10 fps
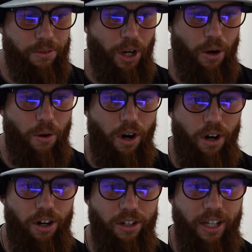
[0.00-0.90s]
go
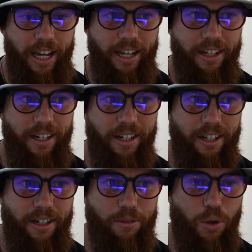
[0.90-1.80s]
all like
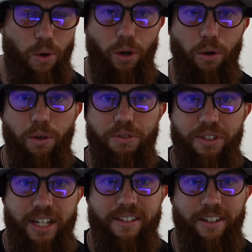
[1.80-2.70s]
a quote unquote
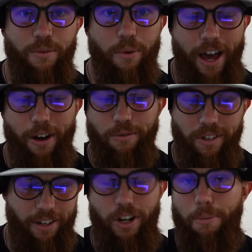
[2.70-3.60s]
season without
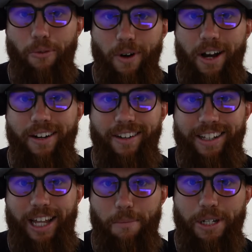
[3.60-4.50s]
giving up a run.
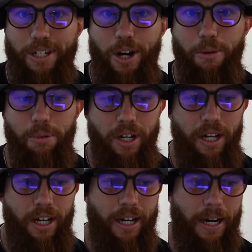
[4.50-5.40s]
Like that'd be dope.
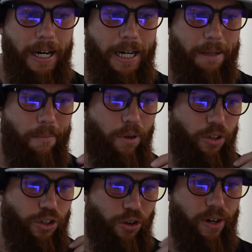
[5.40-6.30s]
Um,
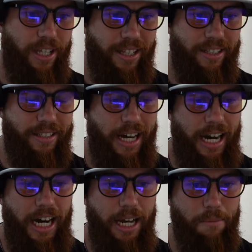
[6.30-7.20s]
during this
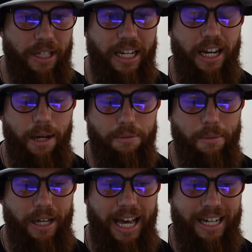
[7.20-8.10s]
time leading up to
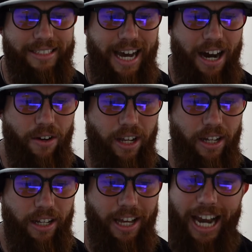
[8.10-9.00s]
my last
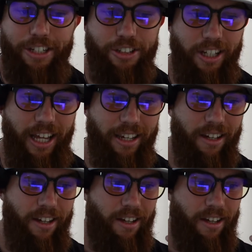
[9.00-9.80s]
outing, actually like